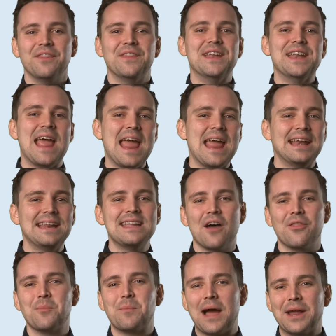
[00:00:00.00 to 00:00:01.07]
than any
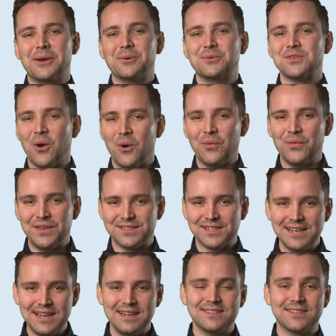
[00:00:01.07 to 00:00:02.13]
other panels on this
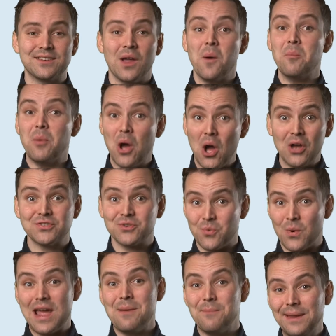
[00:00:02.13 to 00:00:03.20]
list per
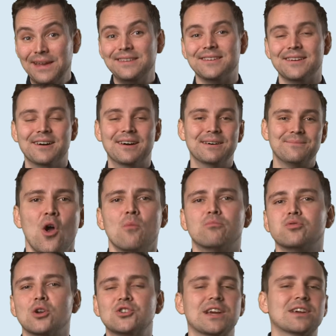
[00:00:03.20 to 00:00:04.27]
square meter.
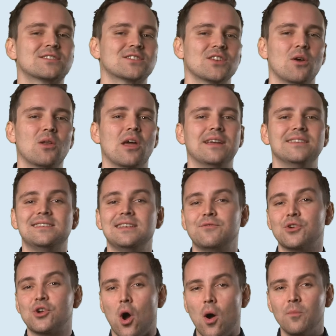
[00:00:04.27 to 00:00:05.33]
Project Solar is
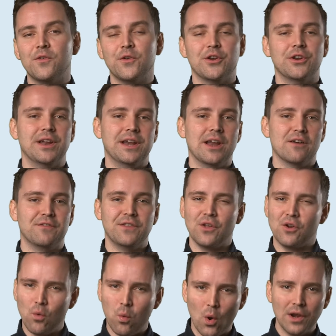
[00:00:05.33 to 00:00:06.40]
even confident enough in the
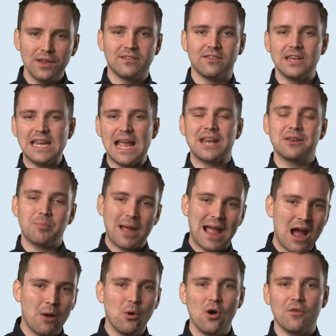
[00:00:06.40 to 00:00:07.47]
quality and
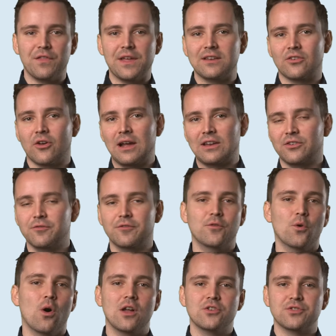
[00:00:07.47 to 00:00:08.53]
power of their Titan
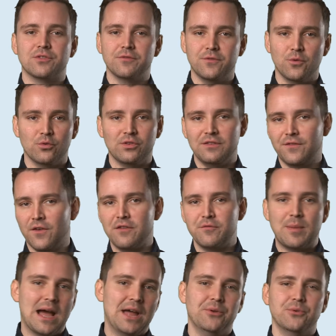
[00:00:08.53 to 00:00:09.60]
445
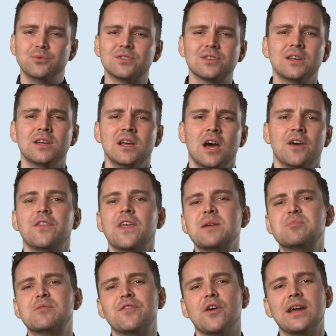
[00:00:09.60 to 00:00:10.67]
panels that they
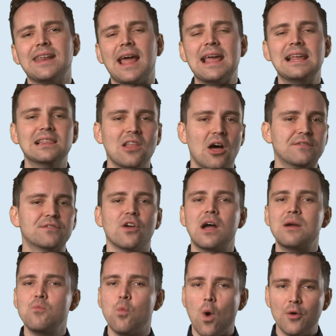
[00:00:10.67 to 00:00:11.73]
provide a
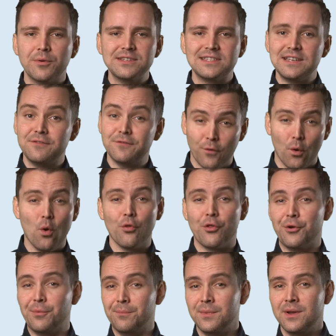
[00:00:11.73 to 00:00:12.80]
lifetime warranty for
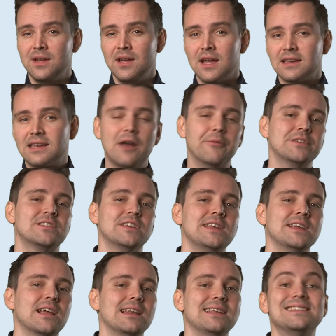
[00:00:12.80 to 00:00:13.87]
them,
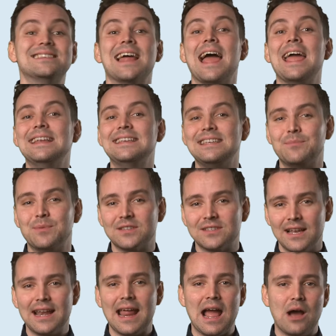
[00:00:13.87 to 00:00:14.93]
guaranteeing at least
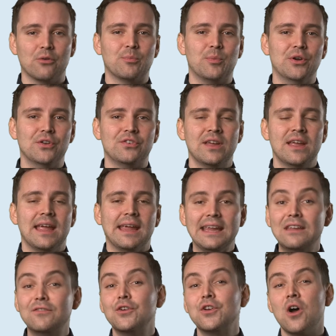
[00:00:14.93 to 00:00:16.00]
80% output
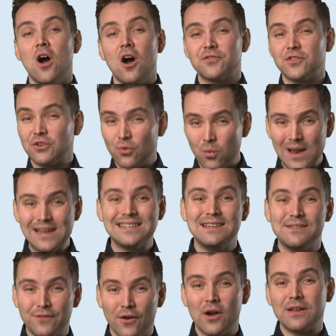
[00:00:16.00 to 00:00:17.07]
even after
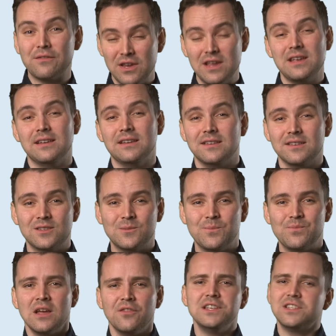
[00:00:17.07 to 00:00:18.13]
25 years.
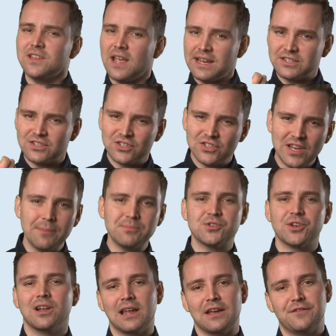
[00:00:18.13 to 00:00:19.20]
This
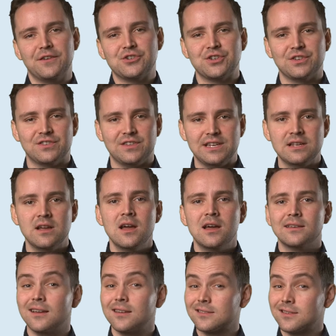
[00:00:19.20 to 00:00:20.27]
exceptional efficiency
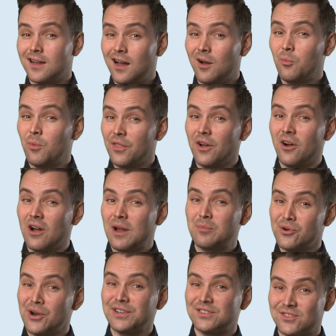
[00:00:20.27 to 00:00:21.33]
does come with a high
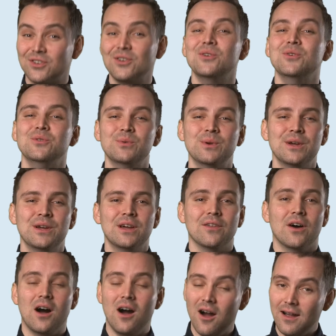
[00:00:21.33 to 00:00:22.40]
price too, the
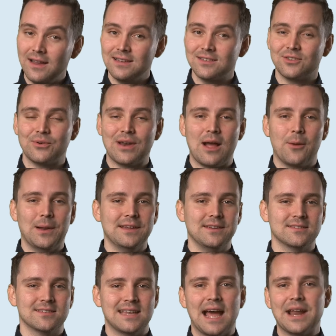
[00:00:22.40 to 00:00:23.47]
highest on our
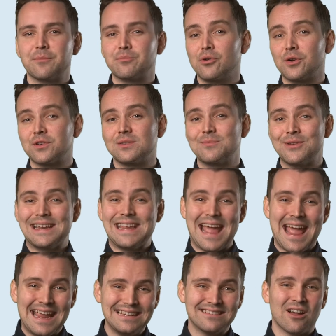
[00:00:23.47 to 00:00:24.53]
list at approximately
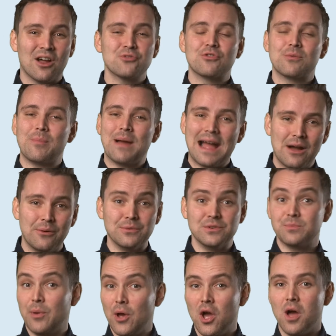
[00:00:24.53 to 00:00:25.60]

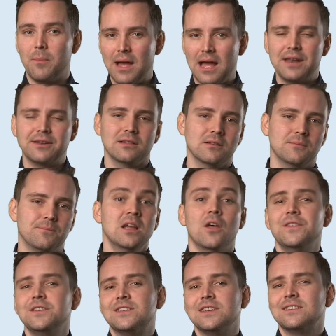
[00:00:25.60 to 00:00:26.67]
£800 per panel.
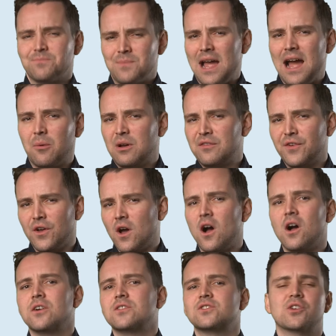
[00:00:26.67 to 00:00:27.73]
This is, however,
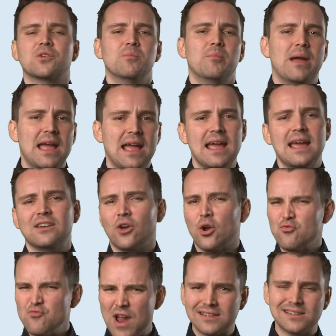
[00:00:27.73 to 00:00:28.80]
hard to compare
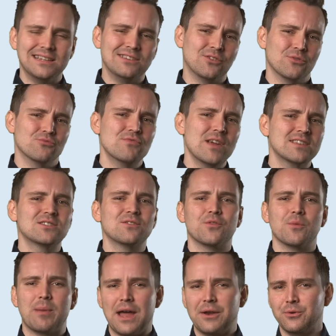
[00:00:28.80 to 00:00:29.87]
directly to the rest of the
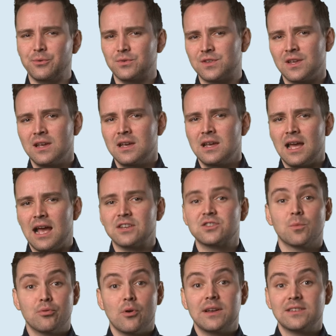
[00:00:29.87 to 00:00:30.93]
panels, as the
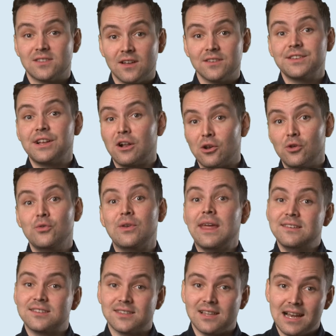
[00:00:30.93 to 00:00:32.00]
price does include
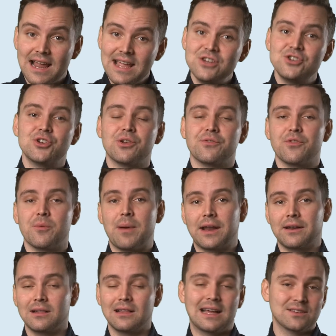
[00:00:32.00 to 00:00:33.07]
installation of the
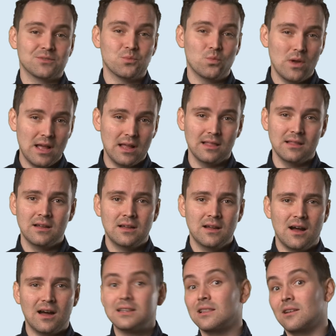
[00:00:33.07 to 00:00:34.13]
panel as well,
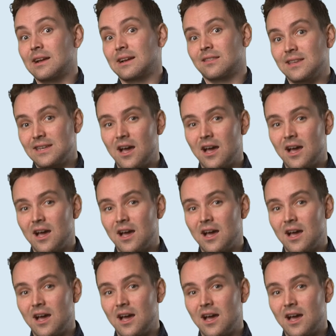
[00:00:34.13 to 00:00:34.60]
unlike the